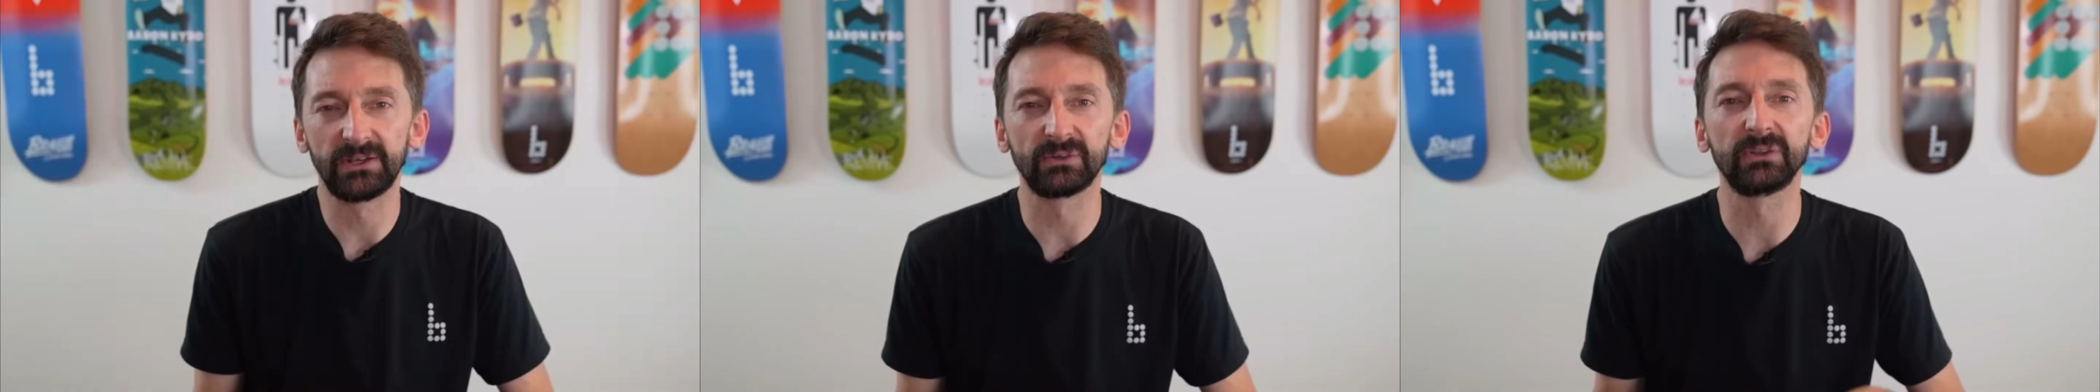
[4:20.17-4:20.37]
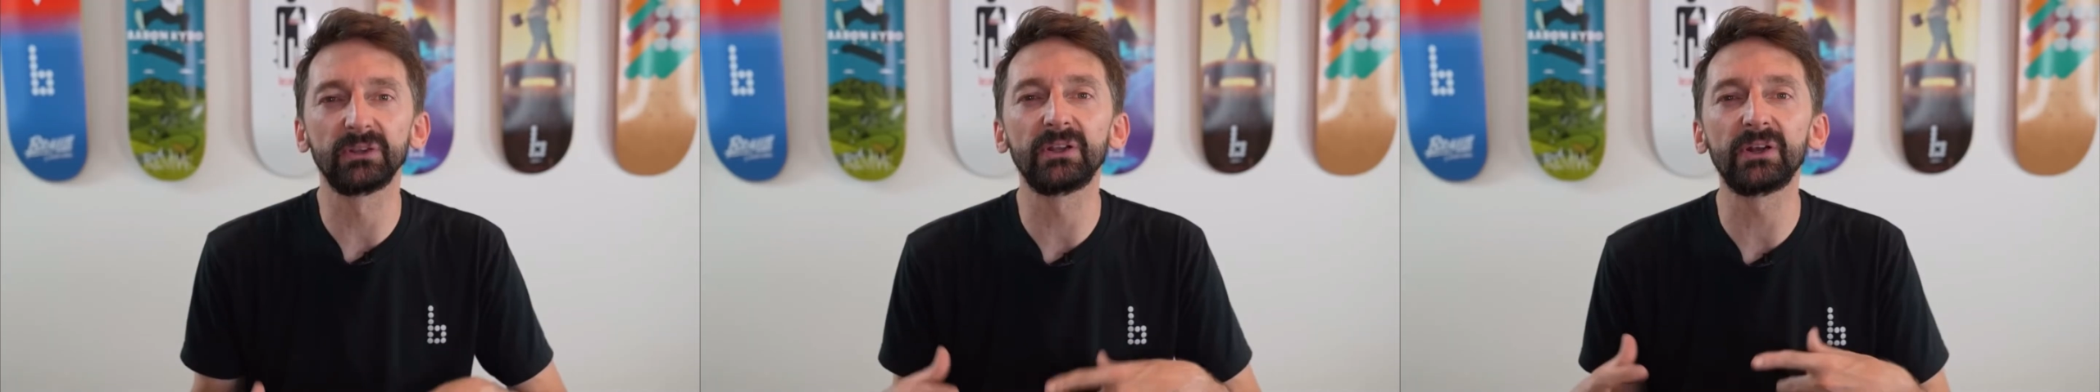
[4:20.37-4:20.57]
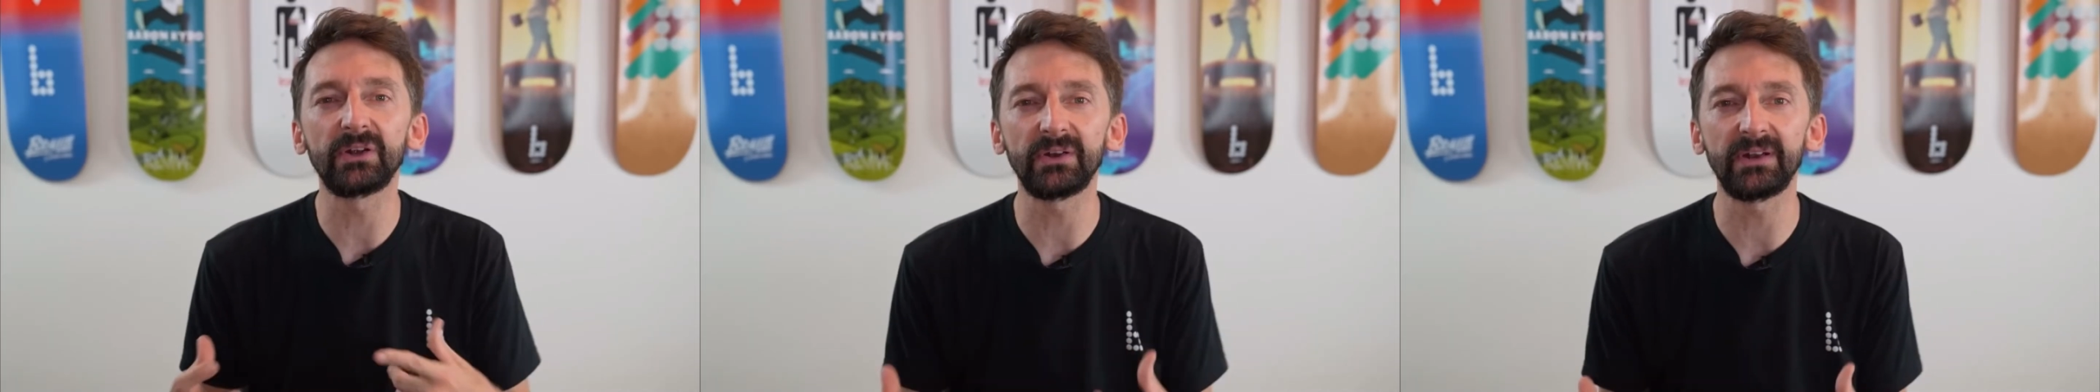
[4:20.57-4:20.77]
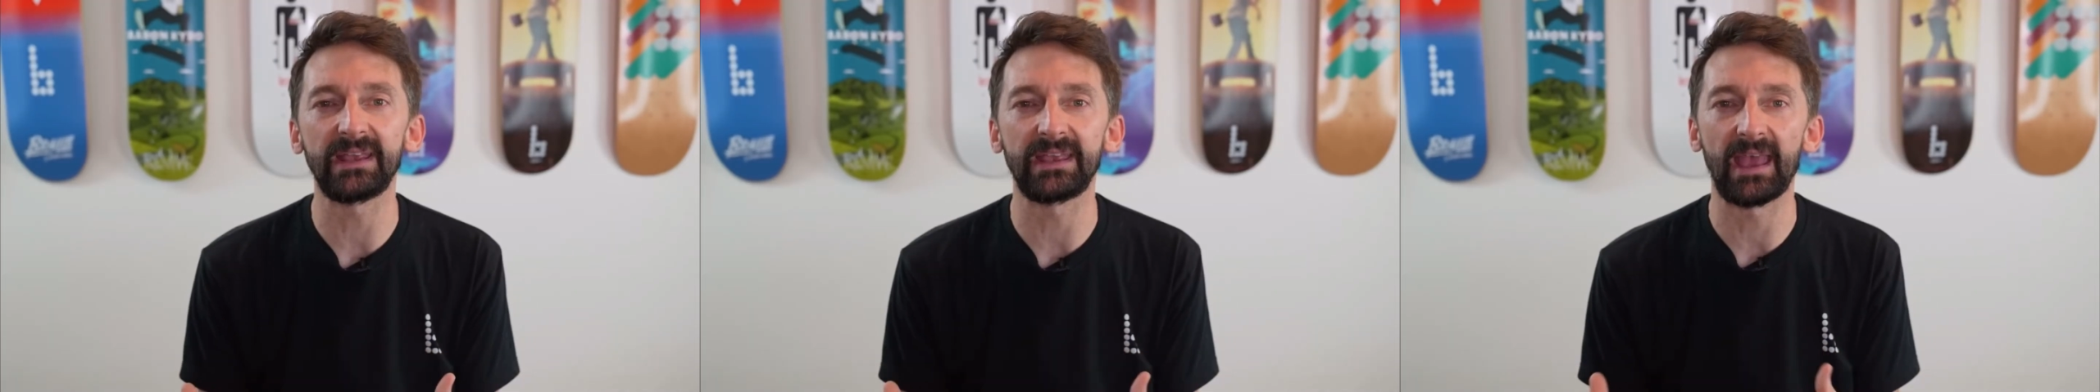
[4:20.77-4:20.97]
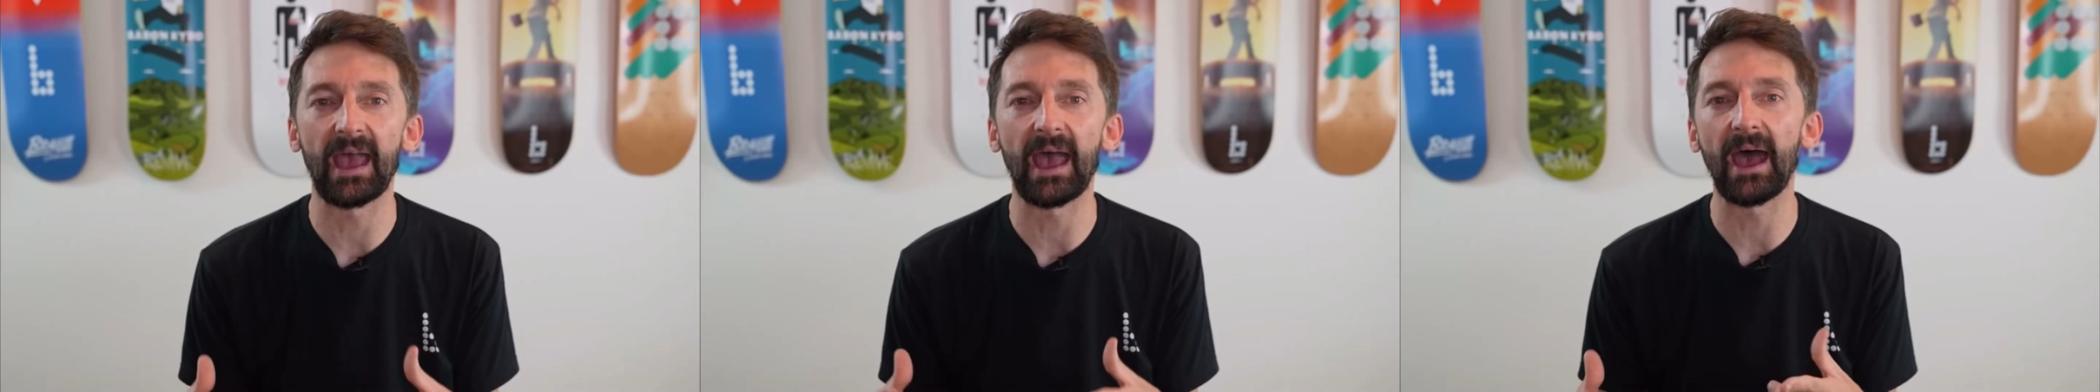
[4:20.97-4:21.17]

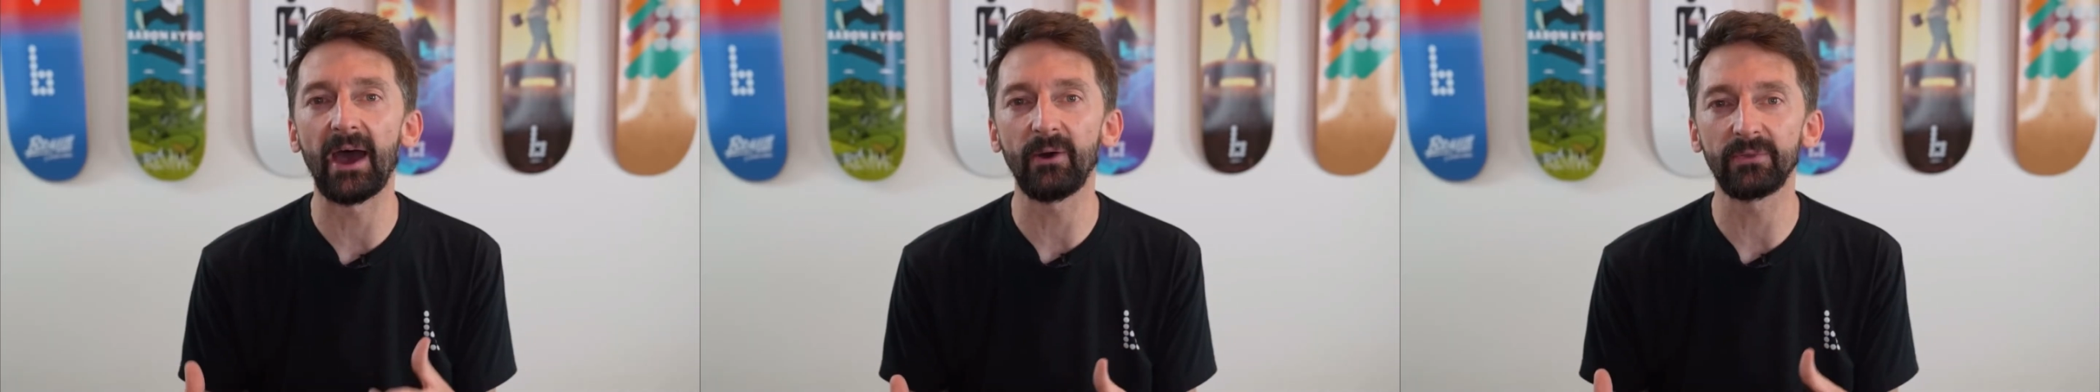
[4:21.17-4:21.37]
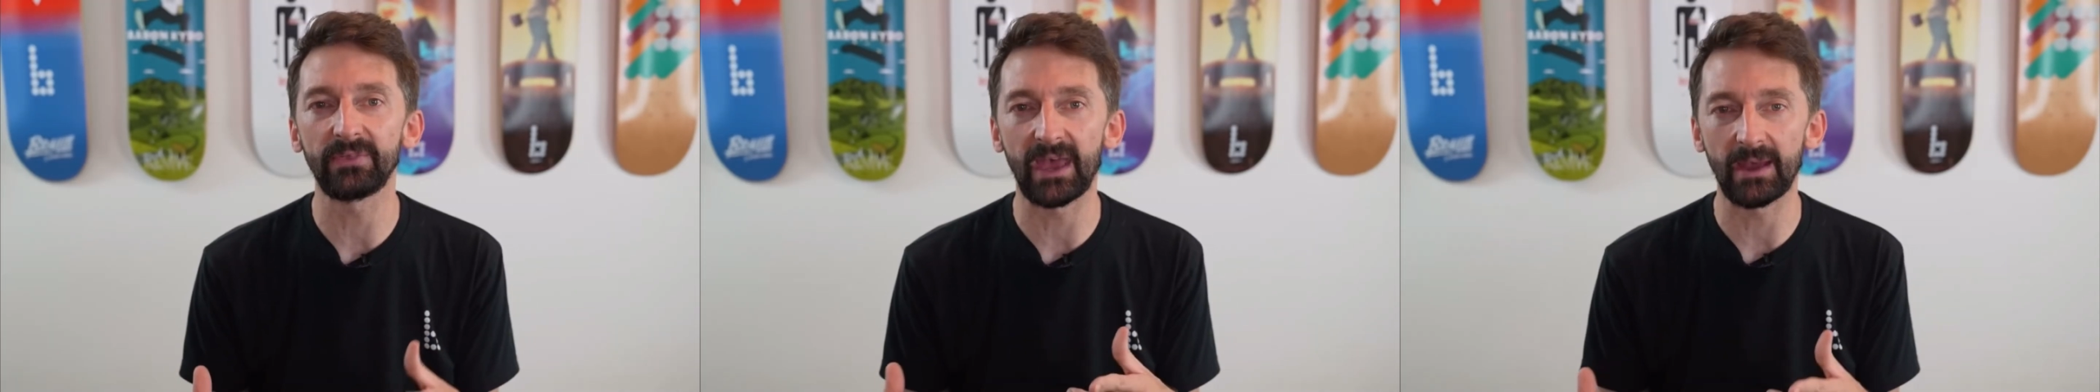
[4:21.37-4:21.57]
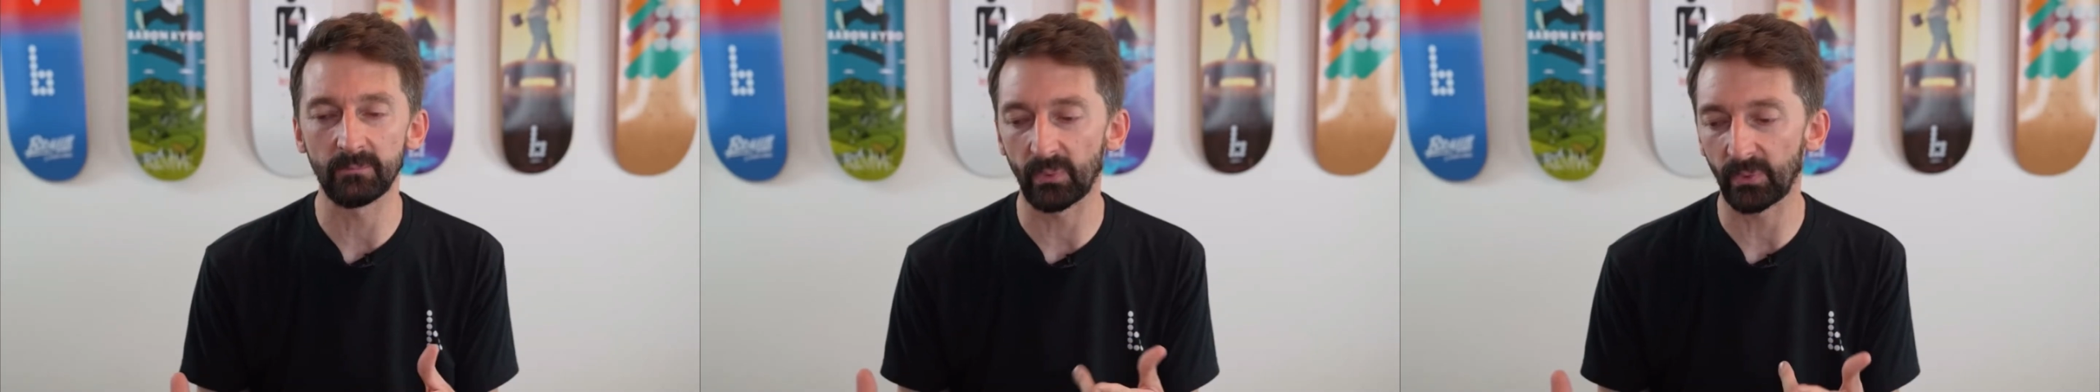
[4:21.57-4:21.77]
learning how that